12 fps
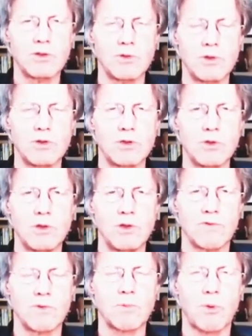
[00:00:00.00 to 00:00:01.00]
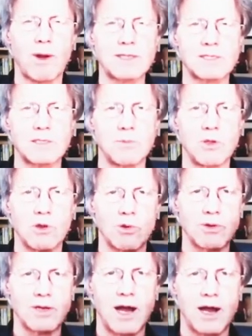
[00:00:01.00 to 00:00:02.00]
call, I'll be coaching
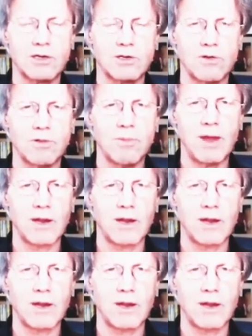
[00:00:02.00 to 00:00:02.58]
JCIC